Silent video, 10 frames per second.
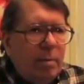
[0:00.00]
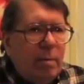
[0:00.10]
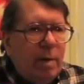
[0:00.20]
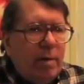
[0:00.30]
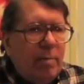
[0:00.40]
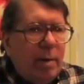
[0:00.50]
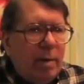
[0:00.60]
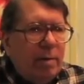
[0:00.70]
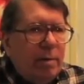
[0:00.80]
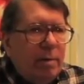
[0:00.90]
wife, he
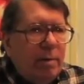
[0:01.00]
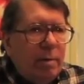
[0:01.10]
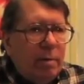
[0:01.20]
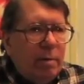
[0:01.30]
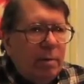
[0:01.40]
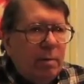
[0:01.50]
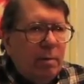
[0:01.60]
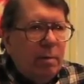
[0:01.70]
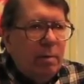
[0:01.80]
married this girl, and